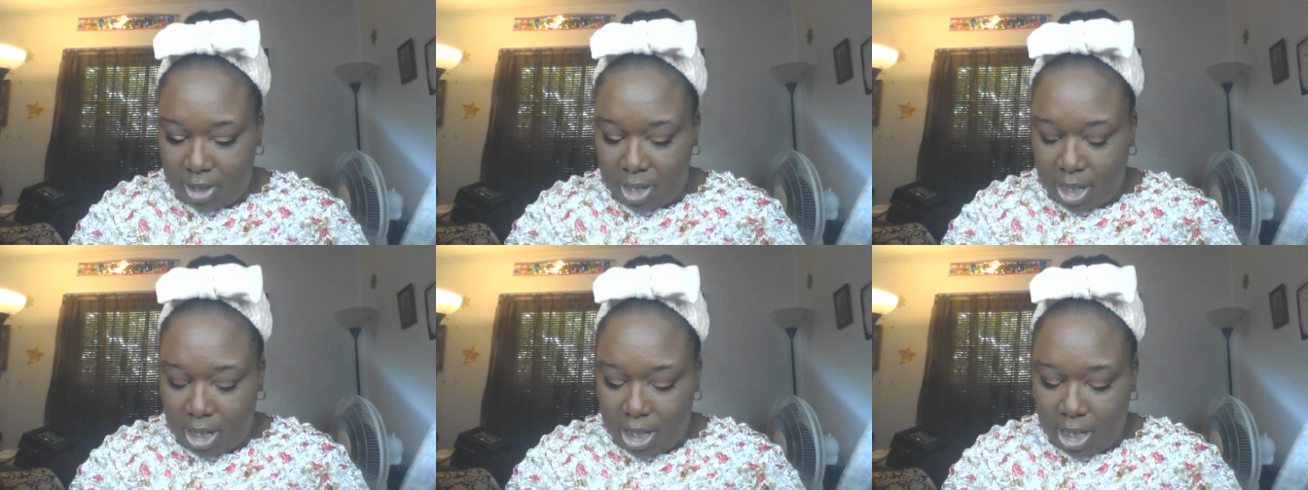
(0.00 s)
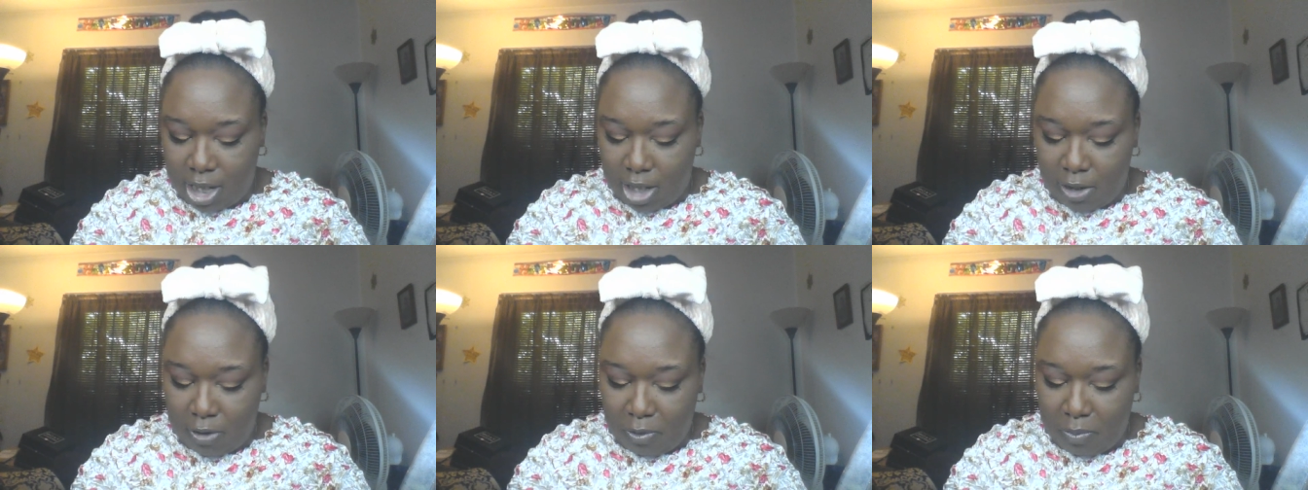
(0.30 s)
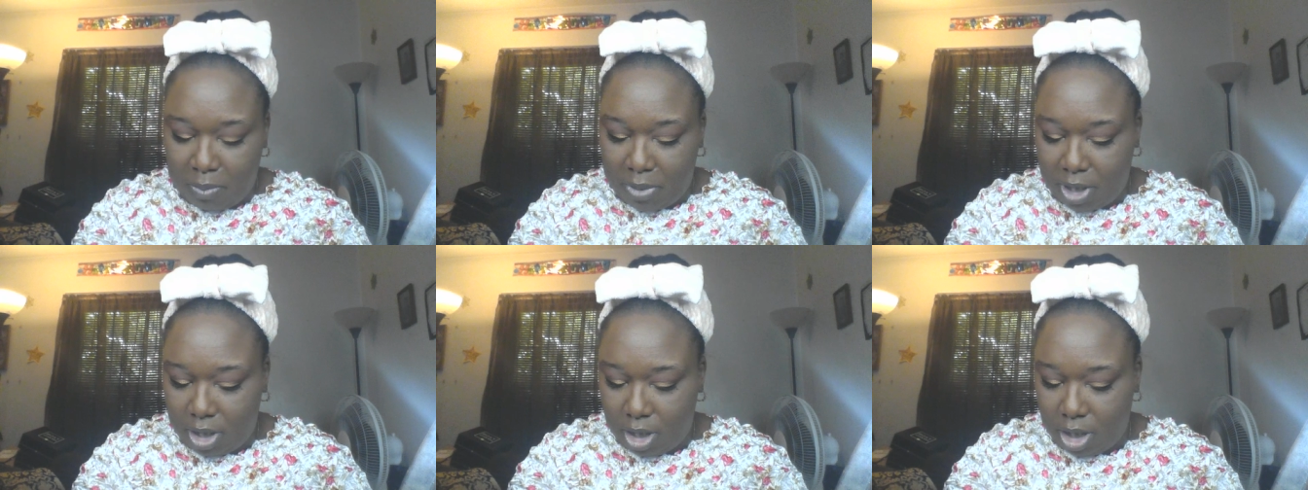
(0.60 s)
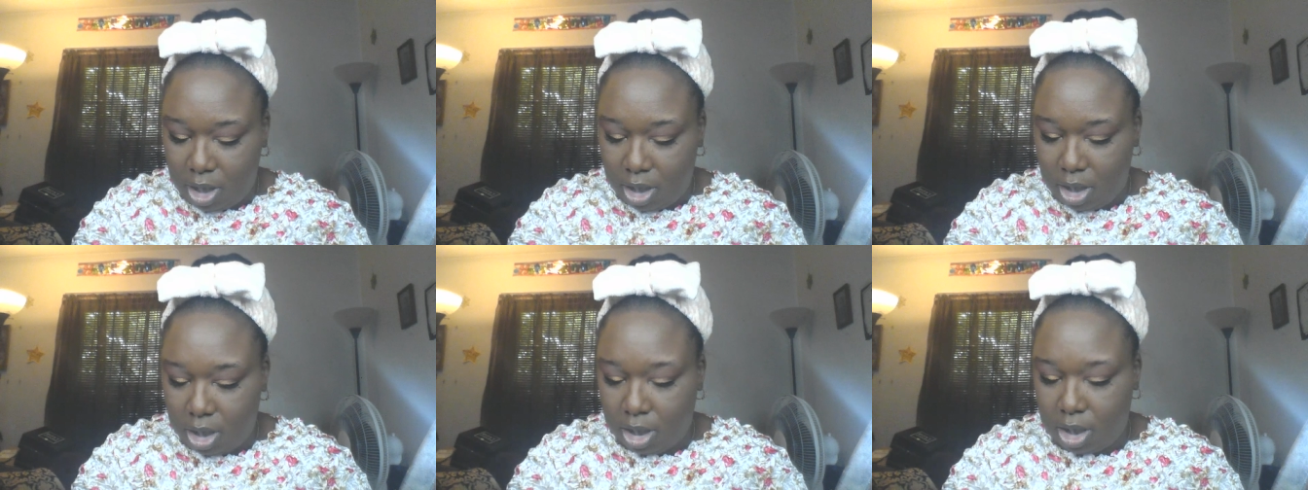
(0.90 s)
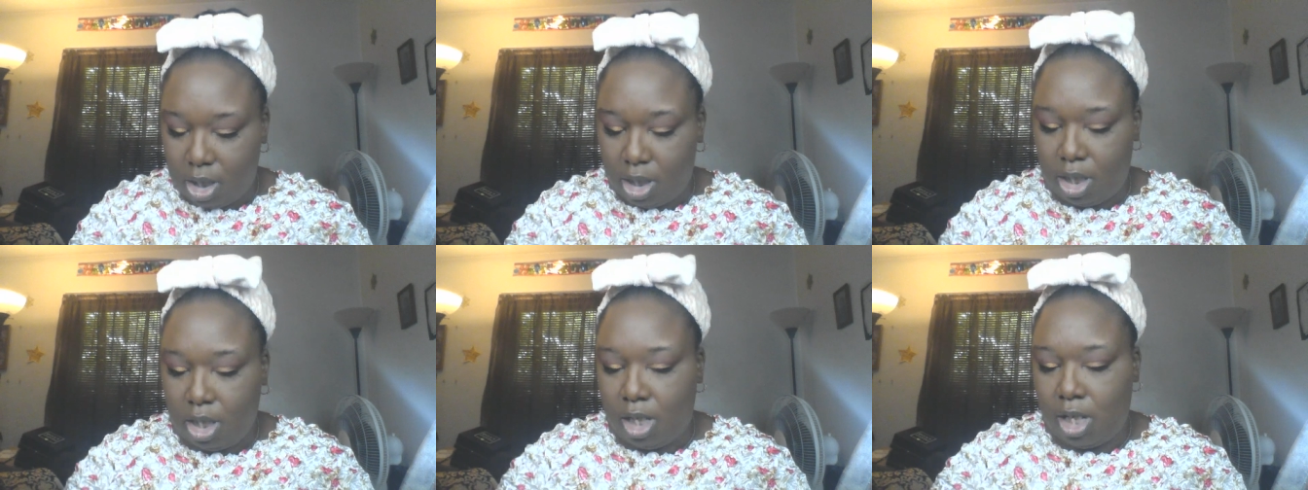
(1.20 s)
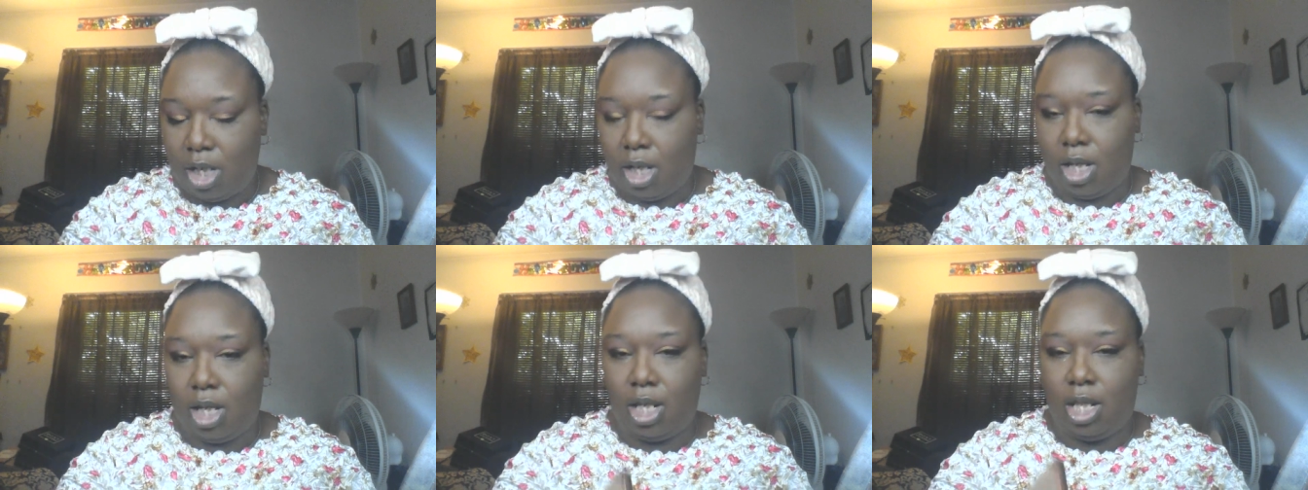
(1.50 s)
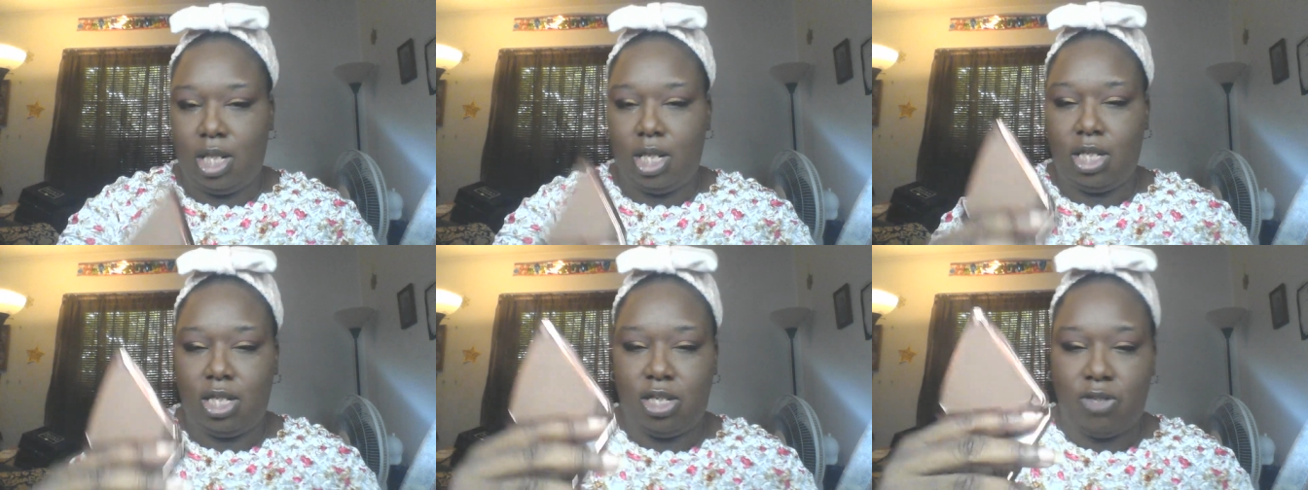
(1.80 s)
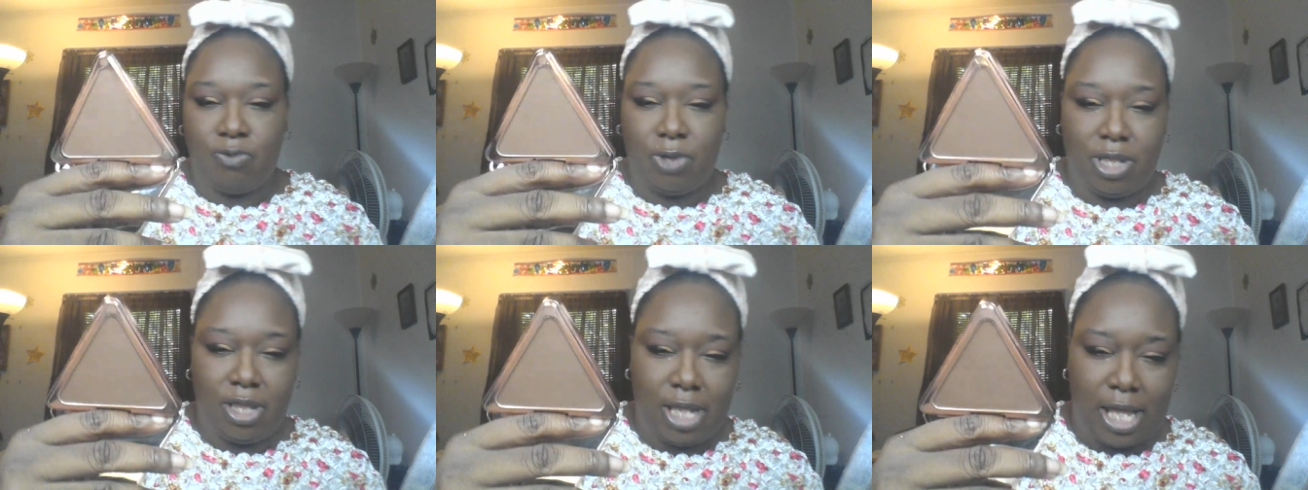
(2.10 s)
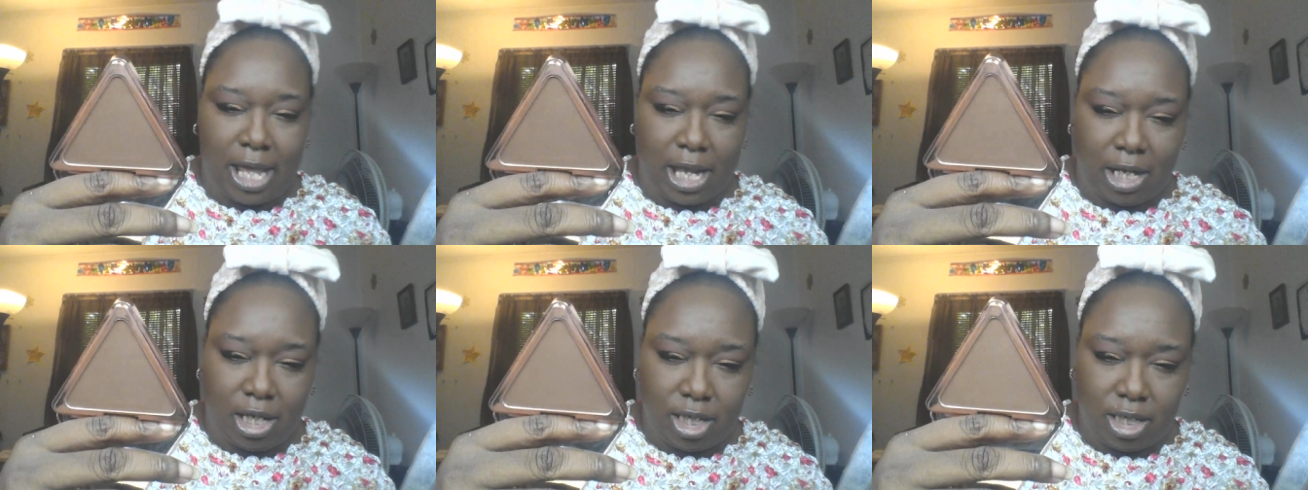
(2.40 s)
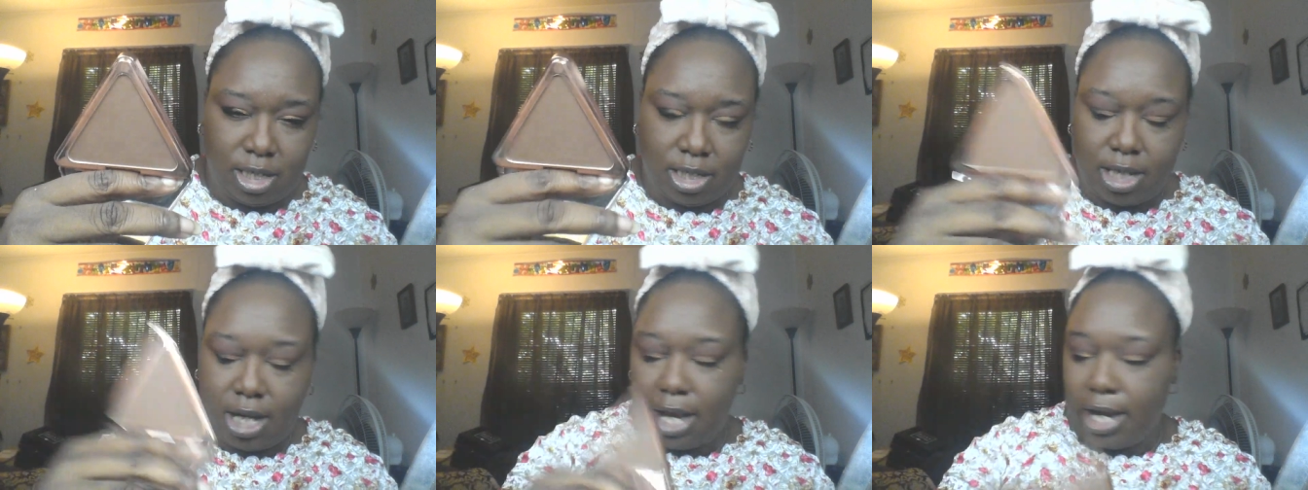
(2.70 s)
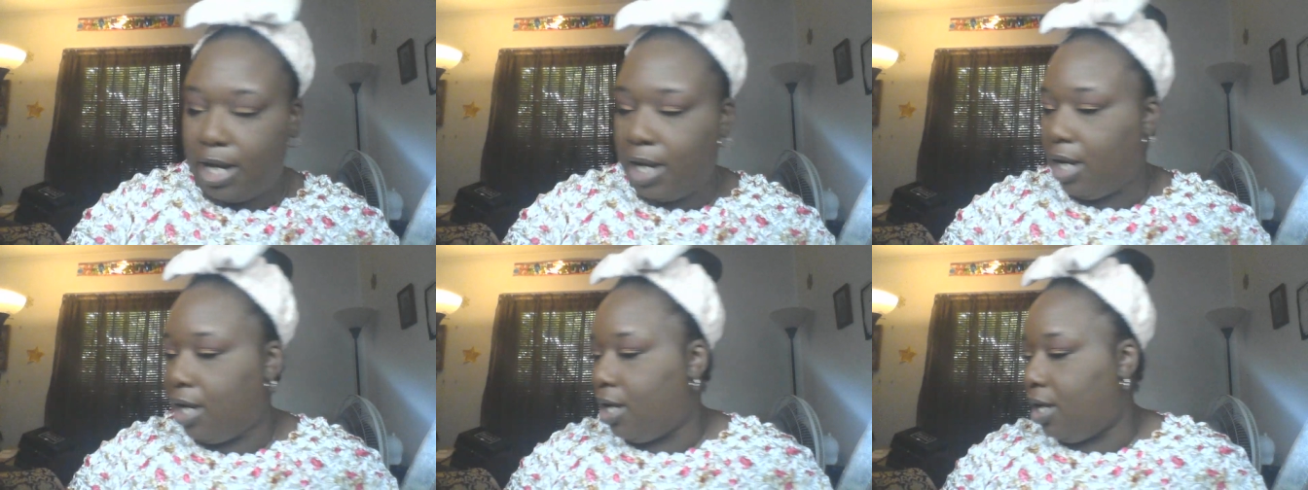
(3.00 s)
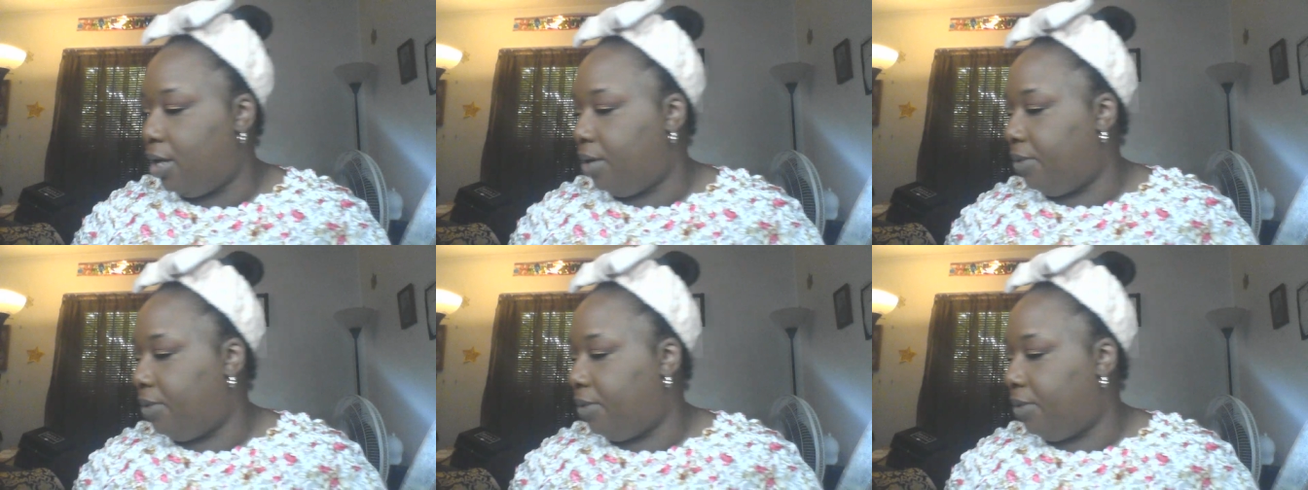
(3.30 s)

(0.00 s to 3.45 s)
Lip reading: I get it open, and this is what that looks like.